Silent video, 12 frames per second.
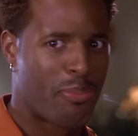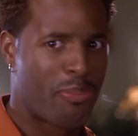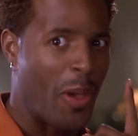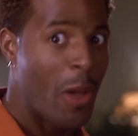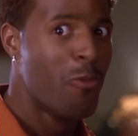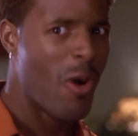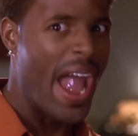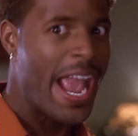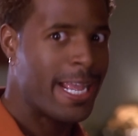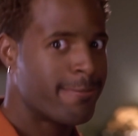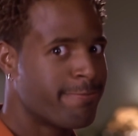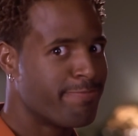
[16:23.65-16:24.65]
But wait,
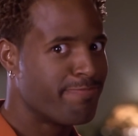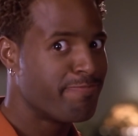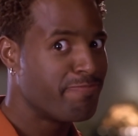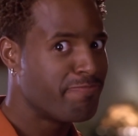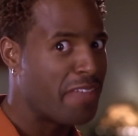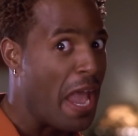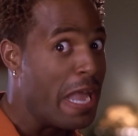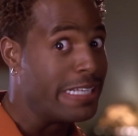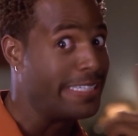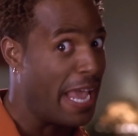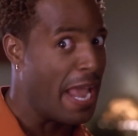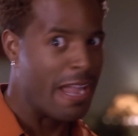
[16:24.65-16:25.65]

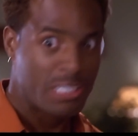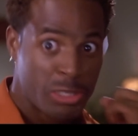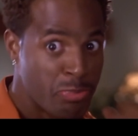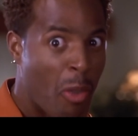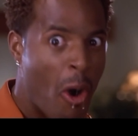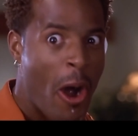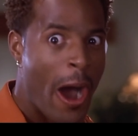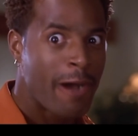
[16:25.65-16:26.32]
there's more.